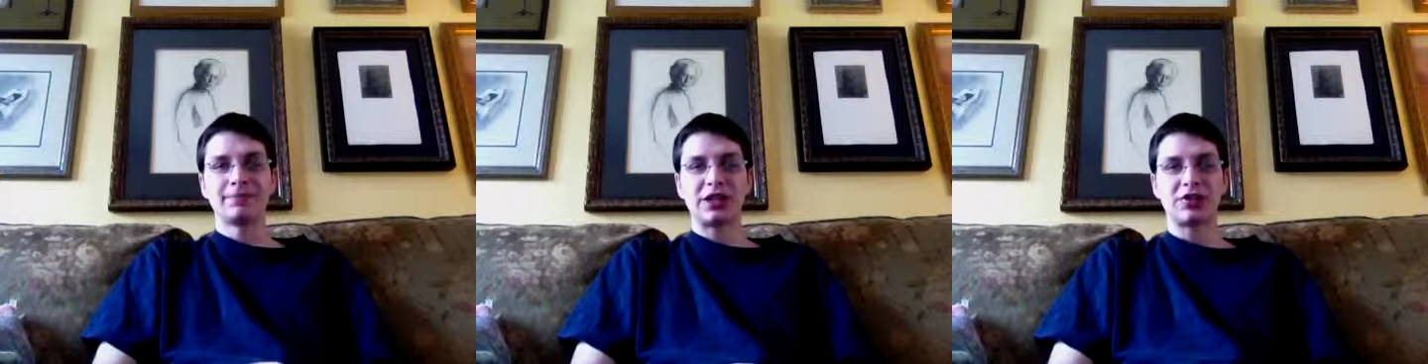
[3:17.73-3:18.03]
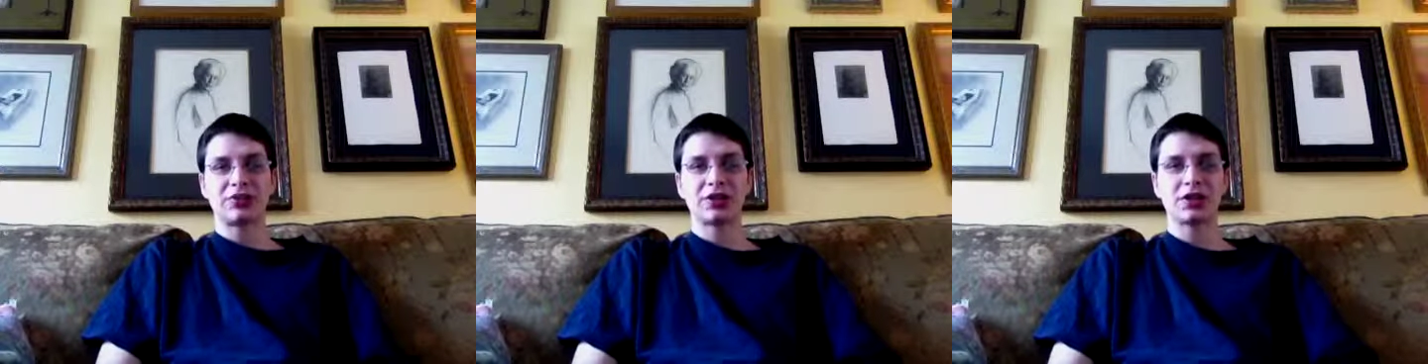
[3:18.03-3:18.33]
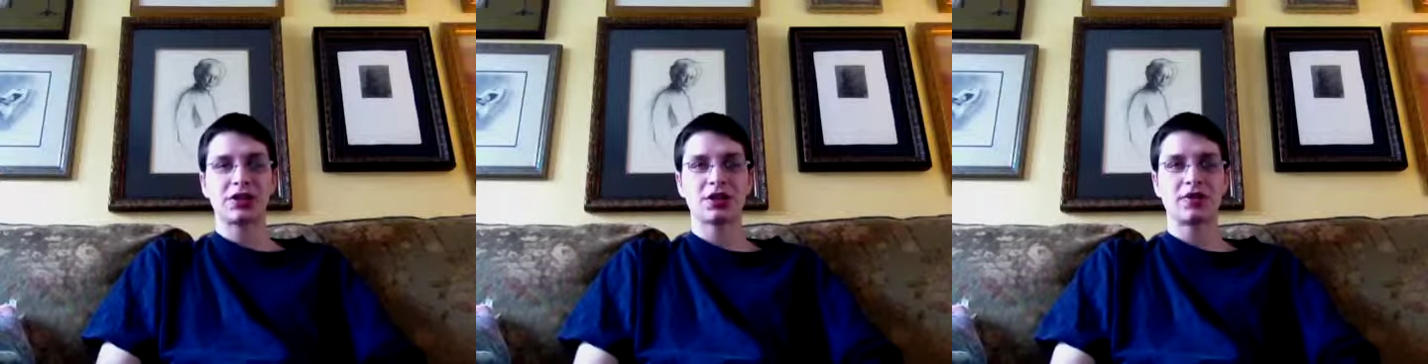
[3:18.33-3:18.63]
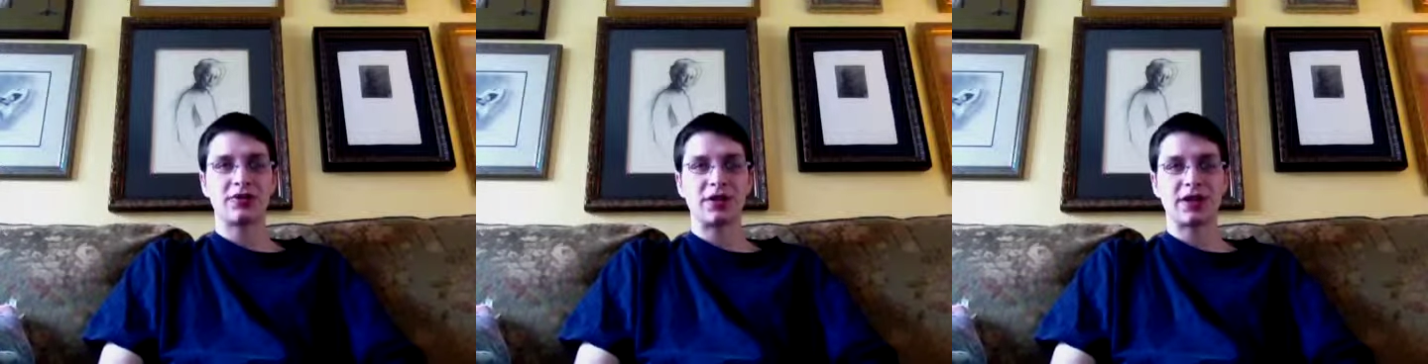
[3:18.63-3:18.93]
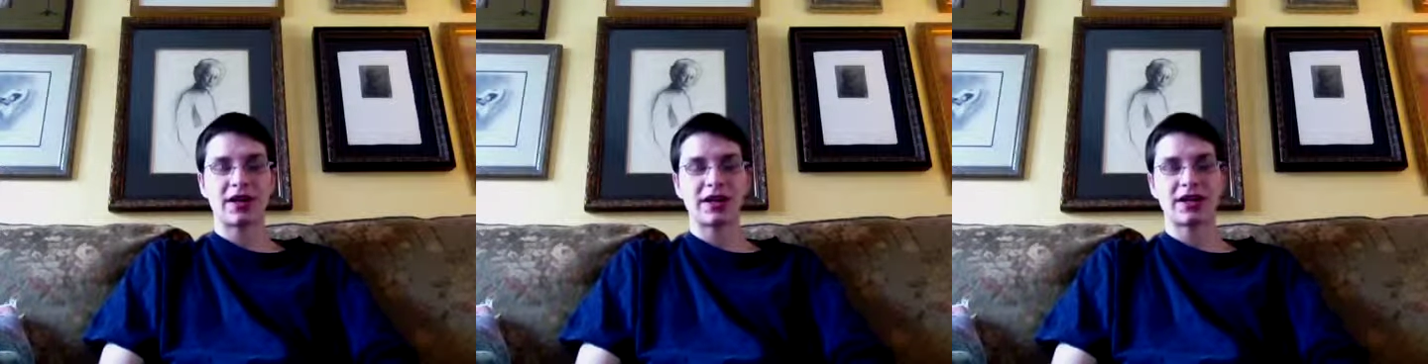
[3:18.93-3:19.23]
It's really good
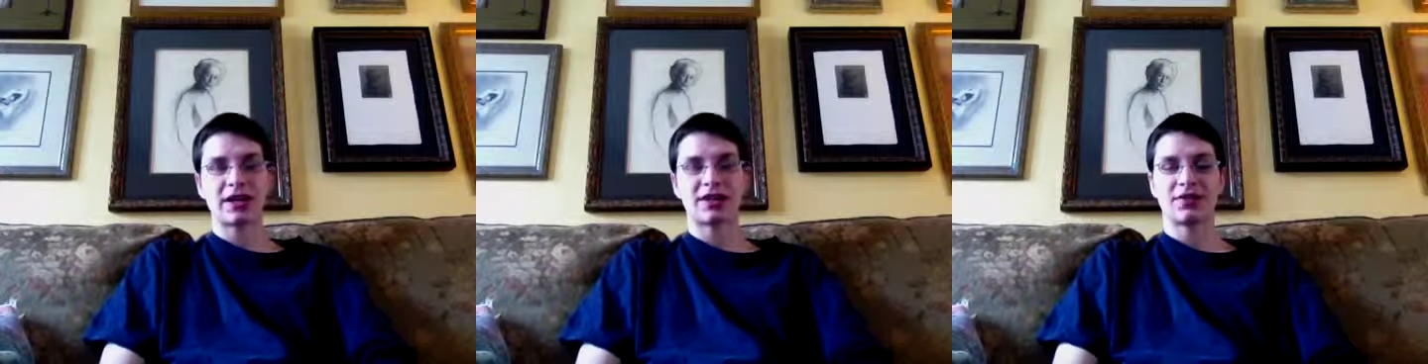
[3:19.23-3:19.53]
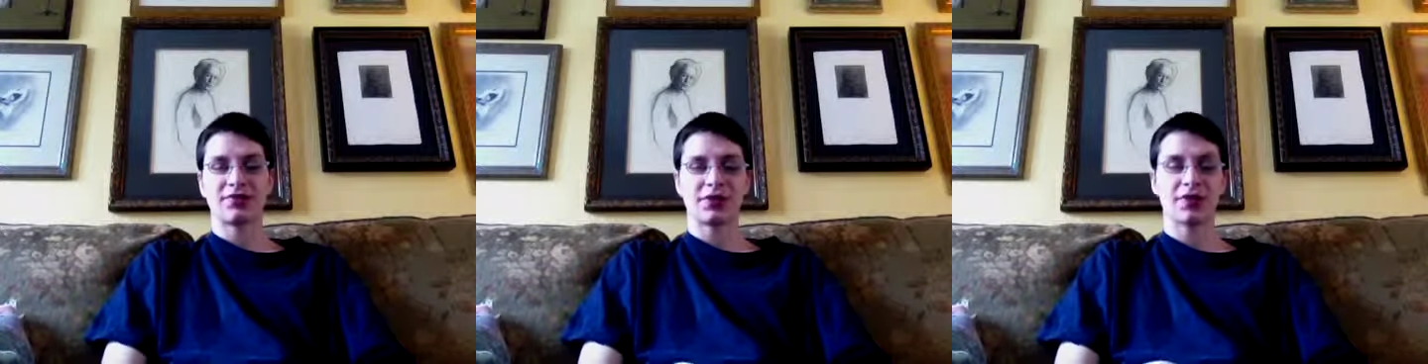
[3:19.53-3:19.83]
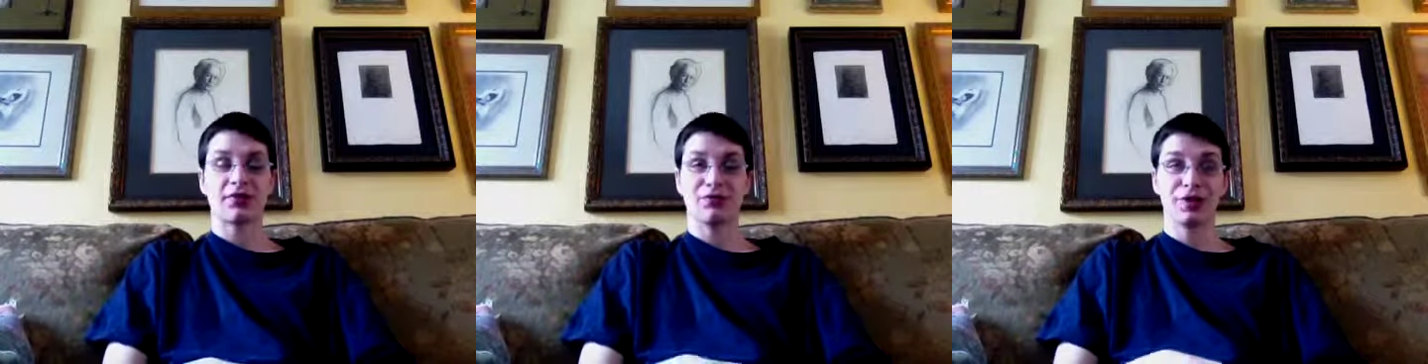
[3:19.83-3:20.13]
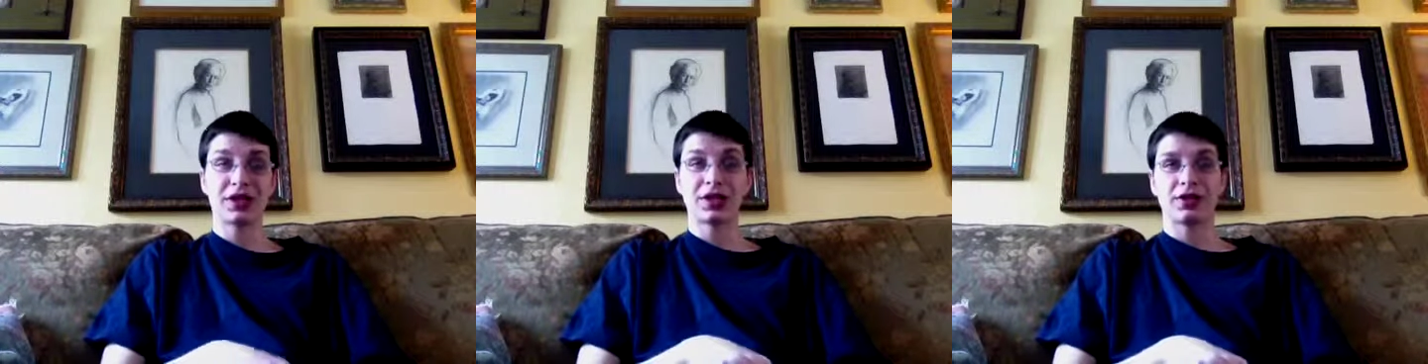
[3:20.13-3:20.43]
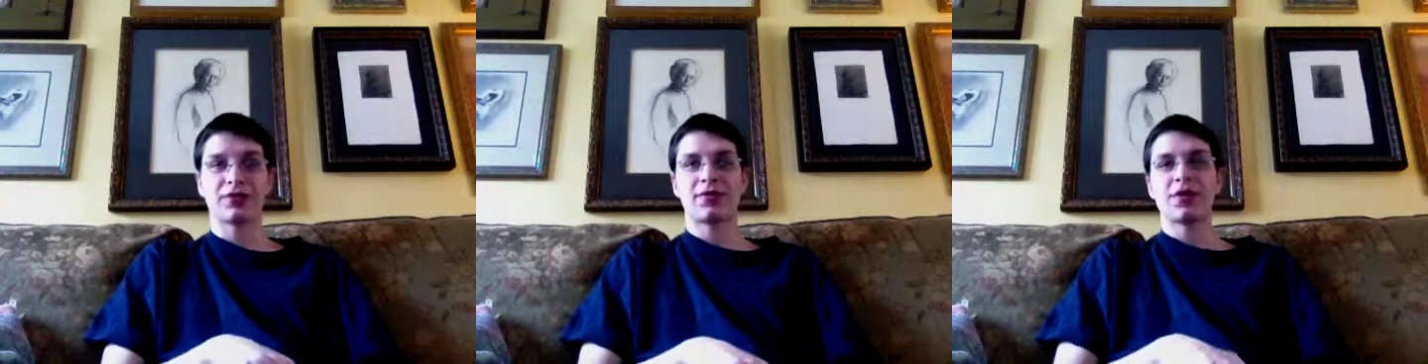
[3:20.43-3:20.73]
for ADS. It's really
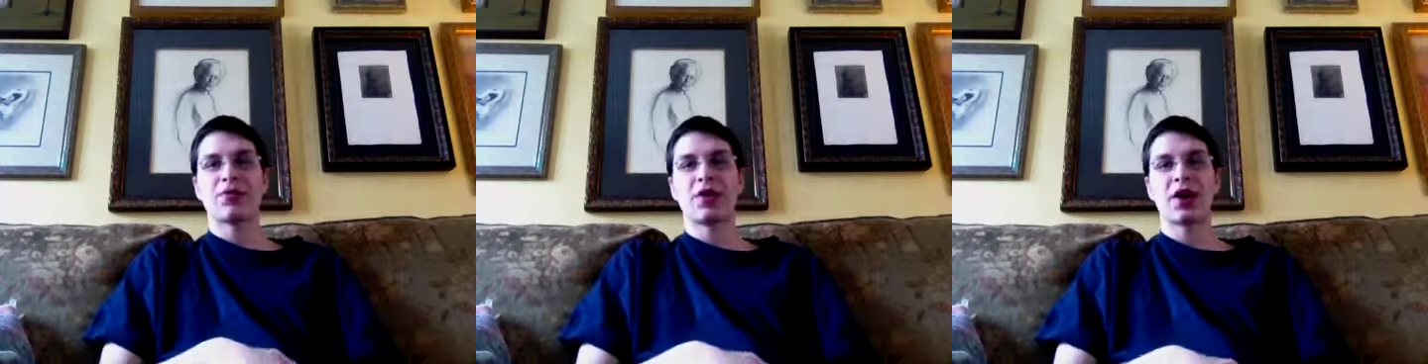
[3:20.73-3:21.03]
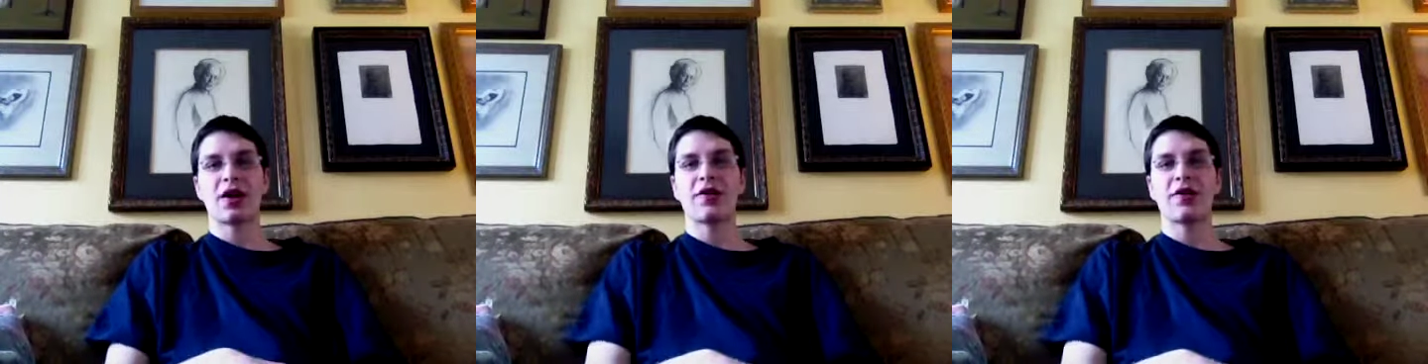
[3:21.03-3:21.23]
good for hip fire.